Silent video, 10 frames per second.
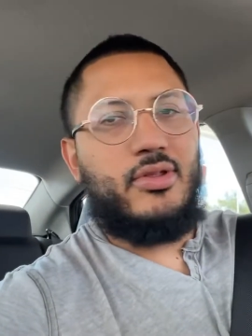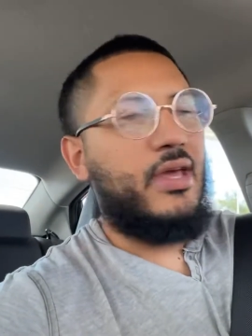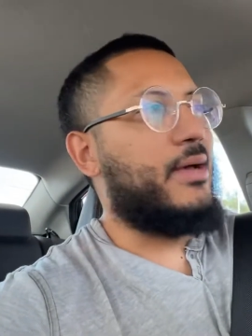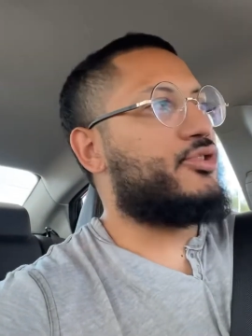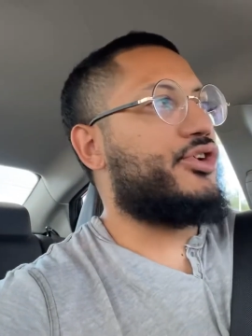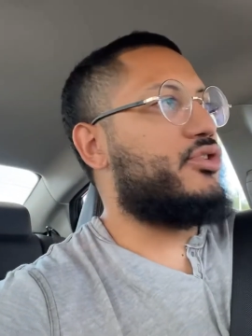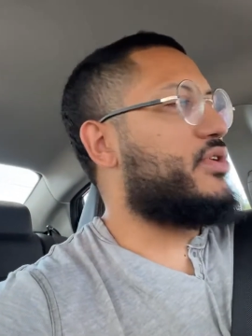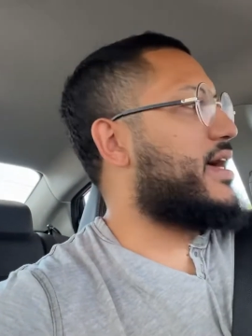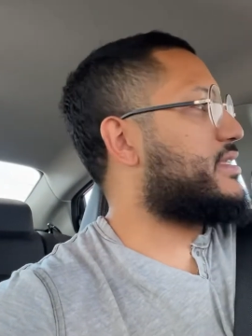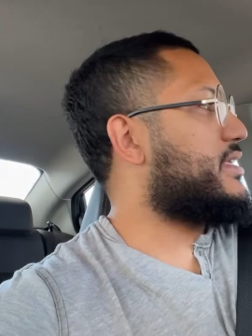I'm sure you
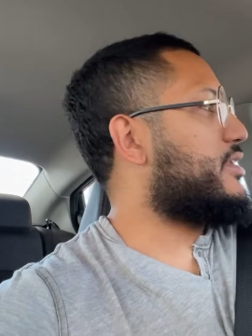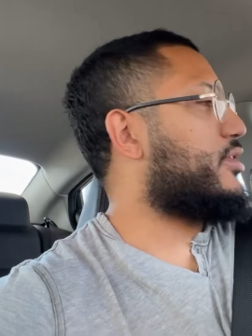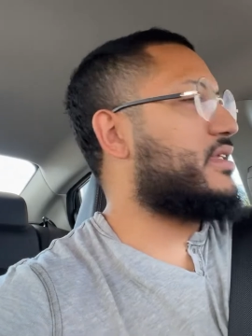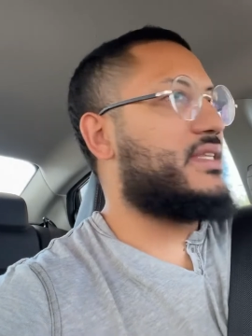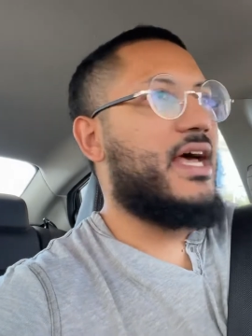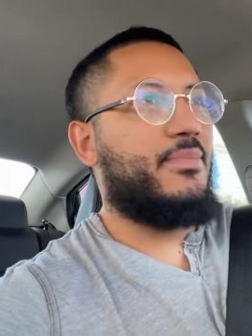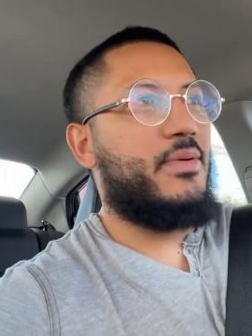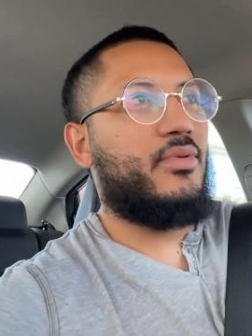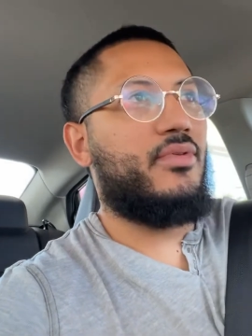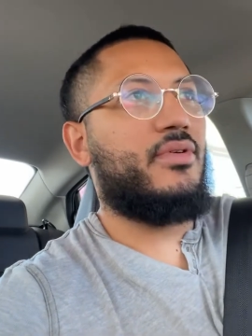guys see it all the time.
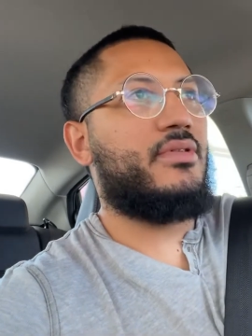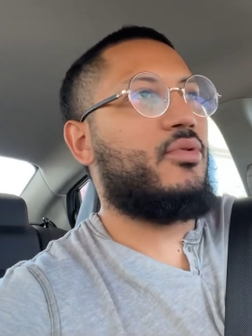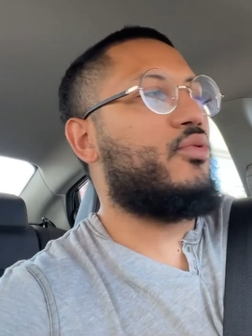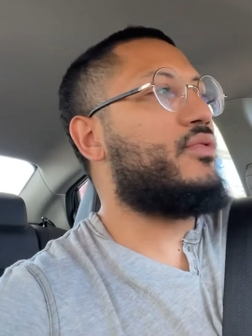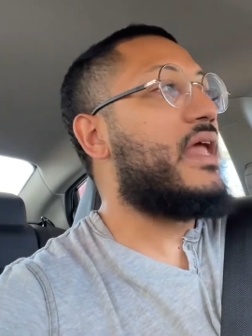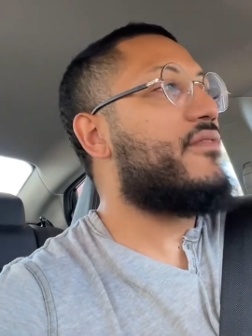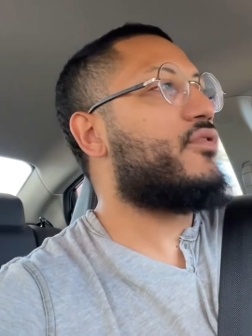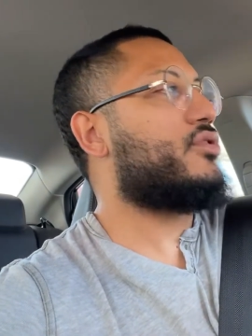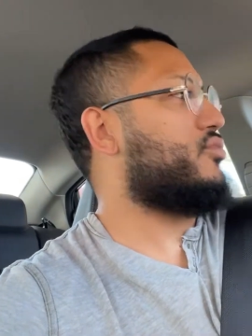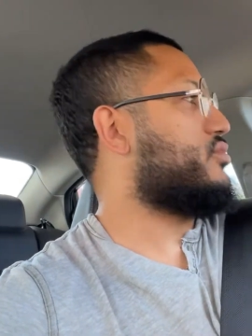People who never
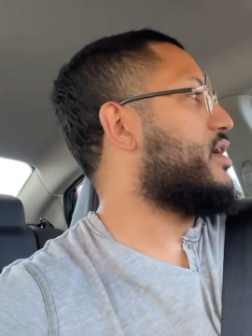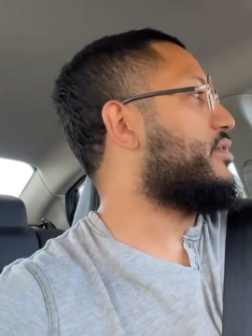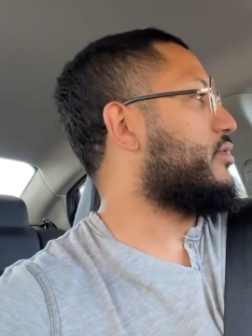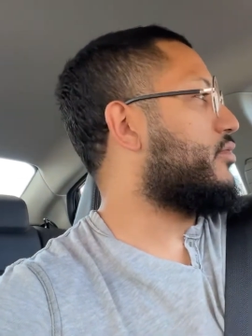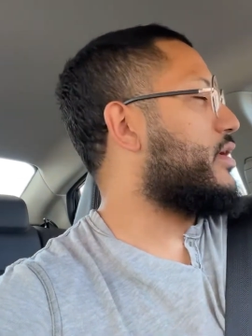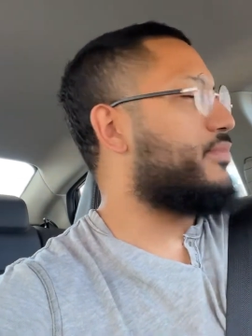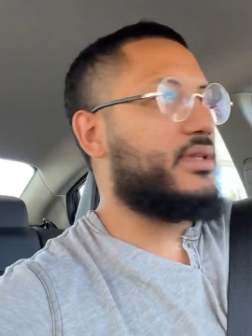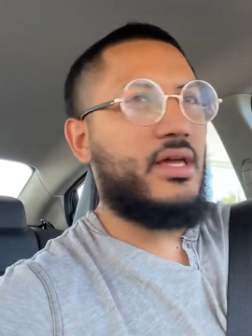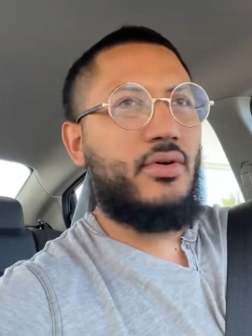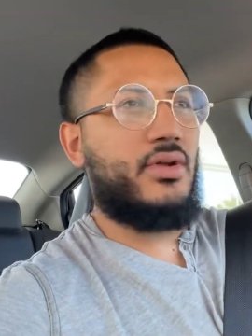use their degree, but
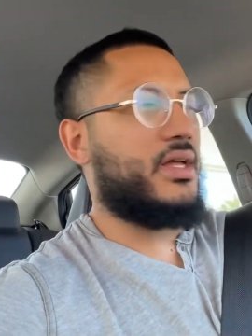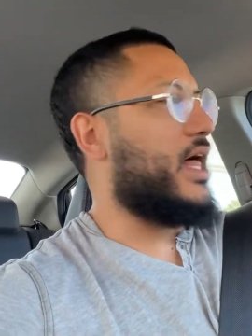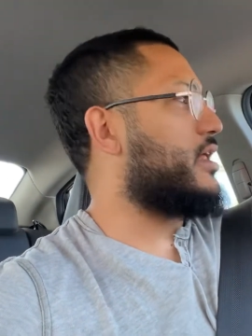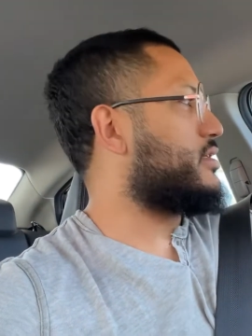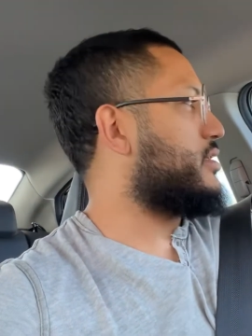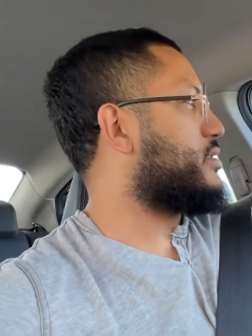they go to college, and it's